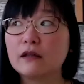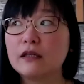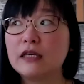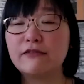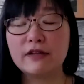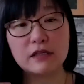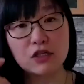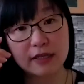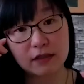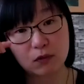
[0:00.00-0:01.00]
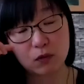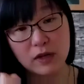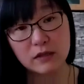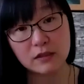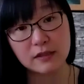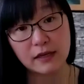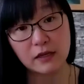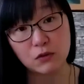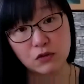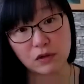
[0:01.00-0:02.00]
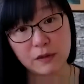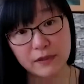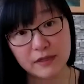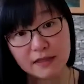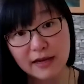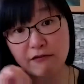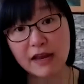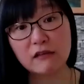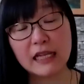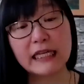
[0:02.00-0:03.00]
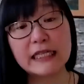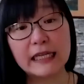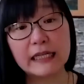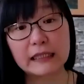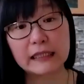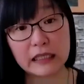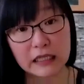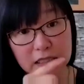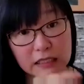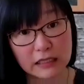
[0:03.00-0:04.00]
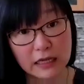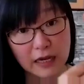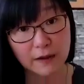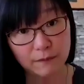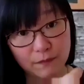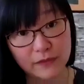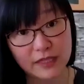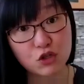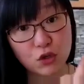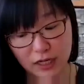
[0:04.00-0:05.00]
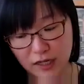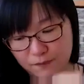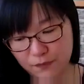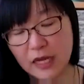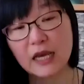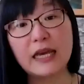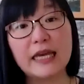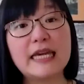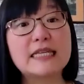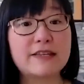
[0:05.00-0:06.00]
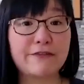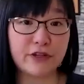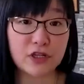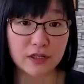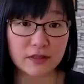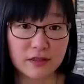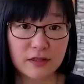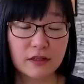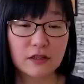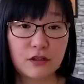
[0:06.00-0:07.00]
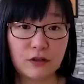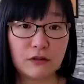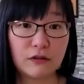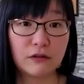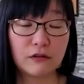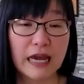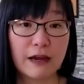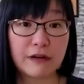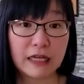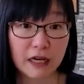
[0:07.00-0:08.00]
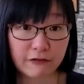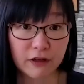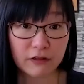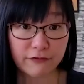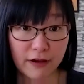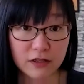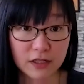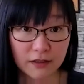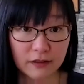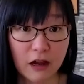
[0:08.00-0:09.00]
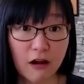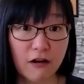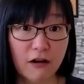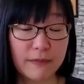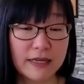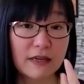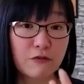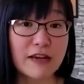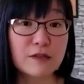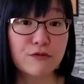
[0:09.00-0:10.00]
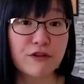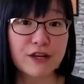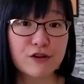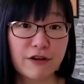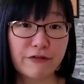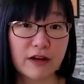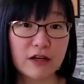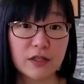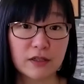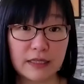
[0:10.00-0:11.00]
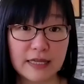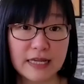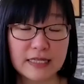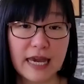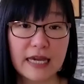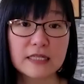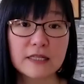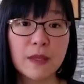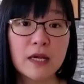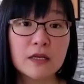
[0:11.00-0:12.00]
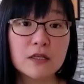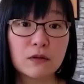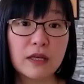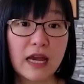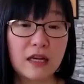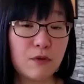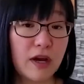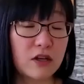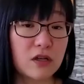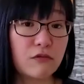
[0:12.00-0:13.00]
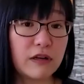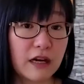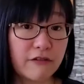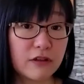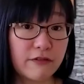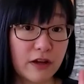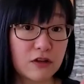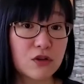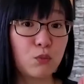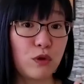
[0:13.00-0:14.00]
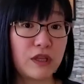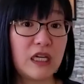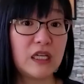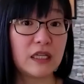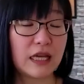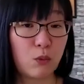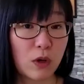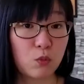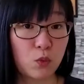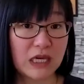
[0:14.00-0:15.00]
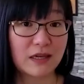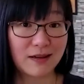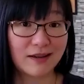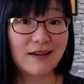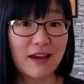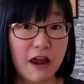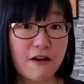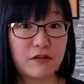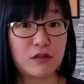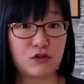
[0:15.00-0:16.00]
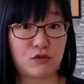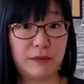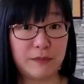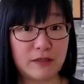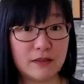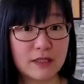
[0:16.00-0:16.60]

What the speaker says: even just one single treatment downregulating this sugar is sufficient to recover the function, or is a respiratory function in that case. So the animal actually recovered the function within 1 week after the treatment.